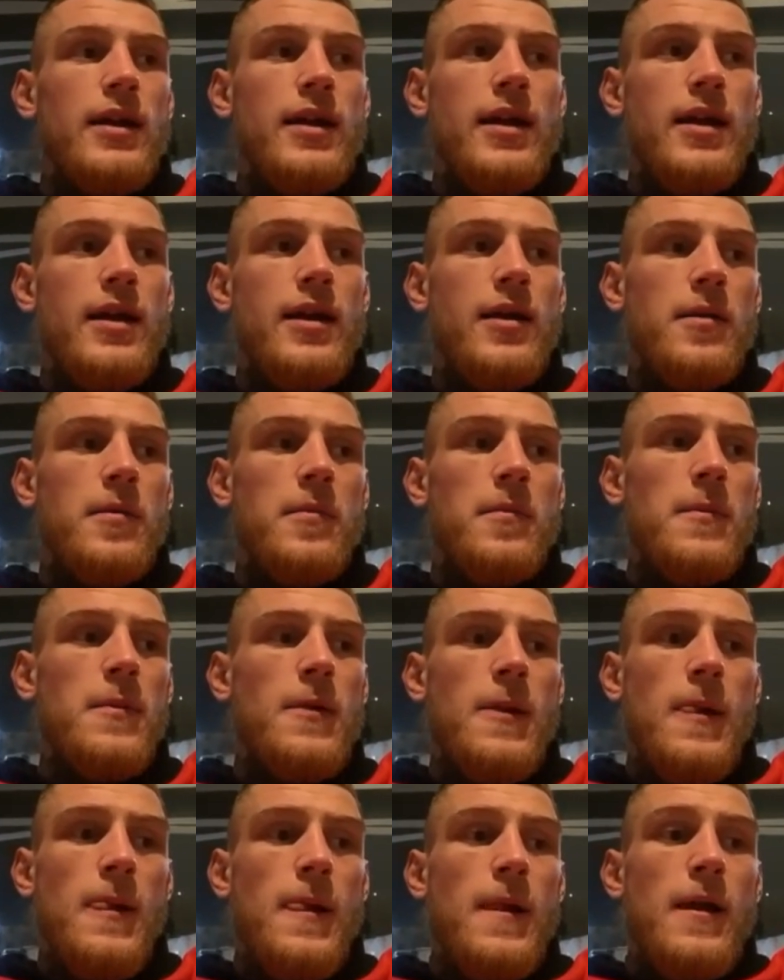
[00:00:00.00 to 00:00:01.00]
Um,
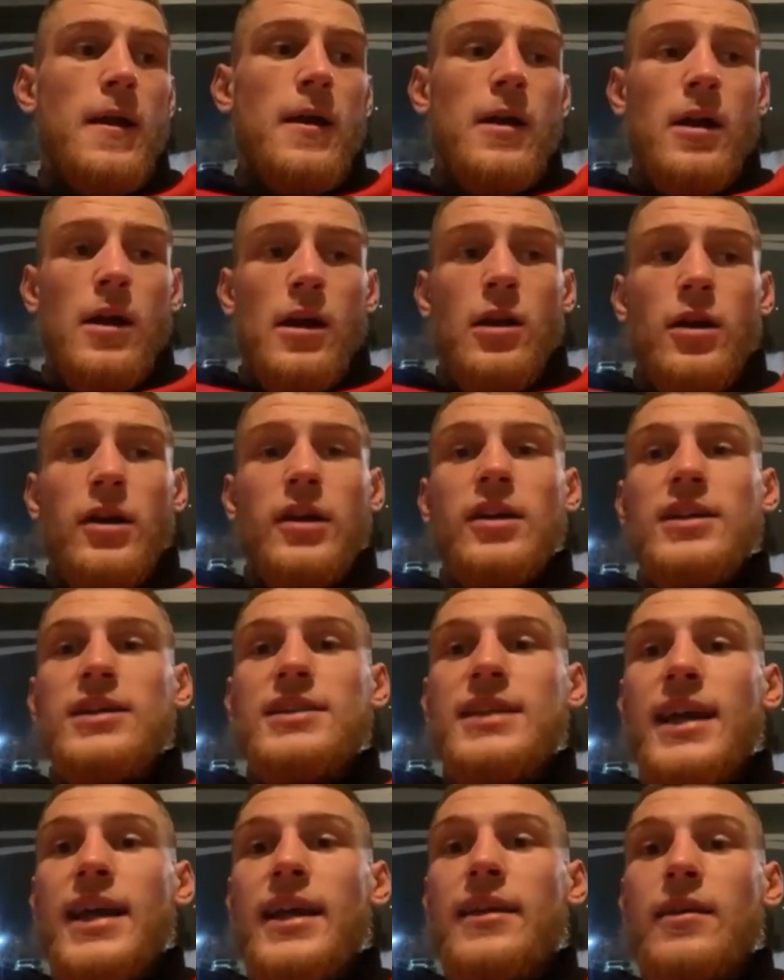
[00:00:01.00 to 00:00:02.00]
like I
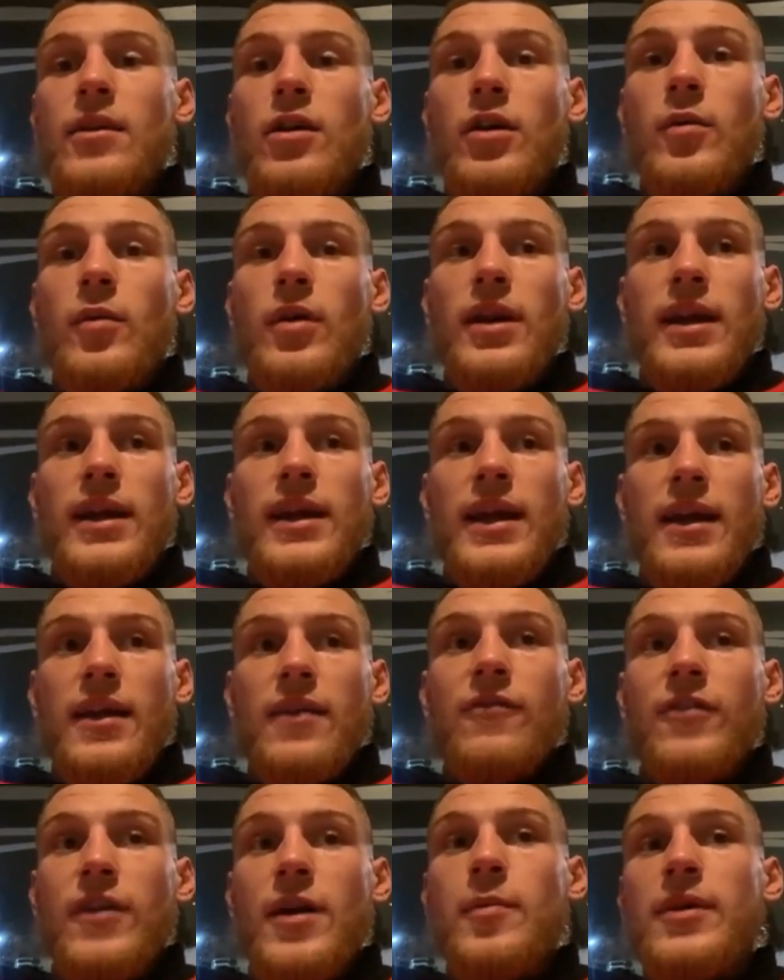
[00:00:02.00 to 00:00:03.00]
said, I want to get
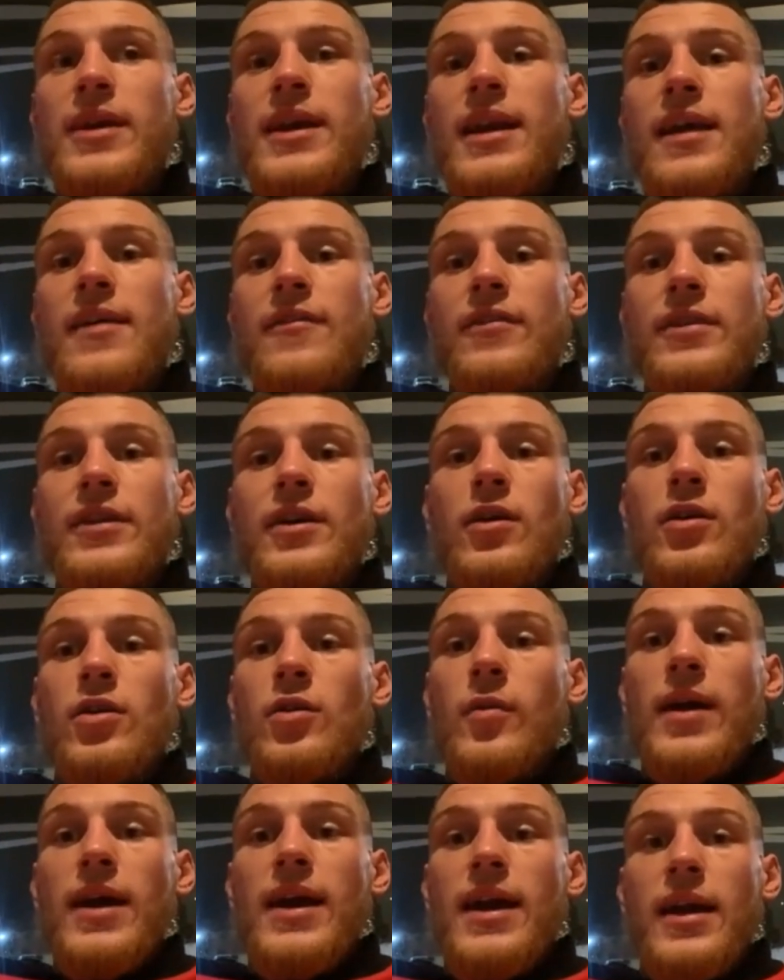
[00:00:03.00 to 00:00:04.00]
February eleventh out of the
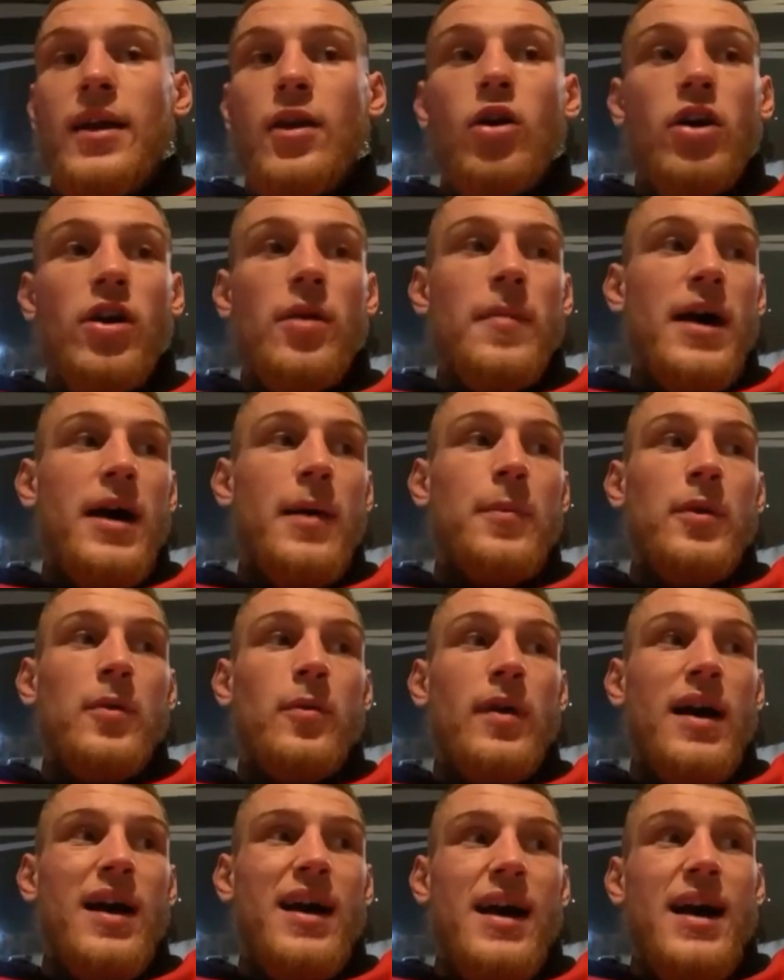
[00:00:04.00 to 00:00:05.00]
way, and I'm happy
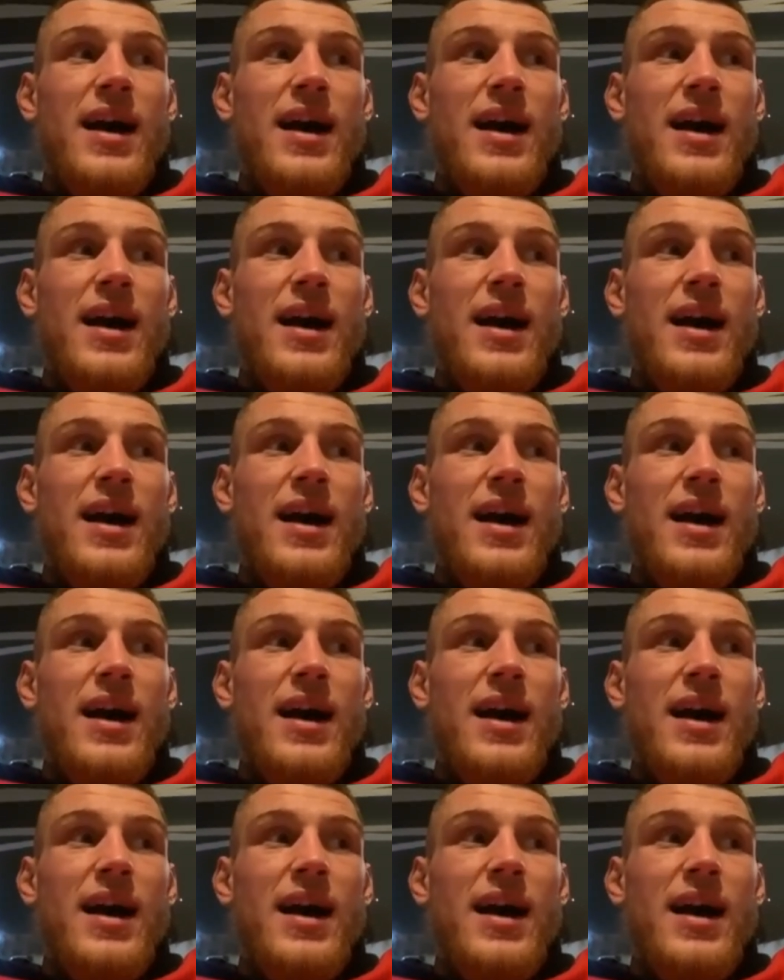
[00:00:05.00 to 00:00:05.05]
with.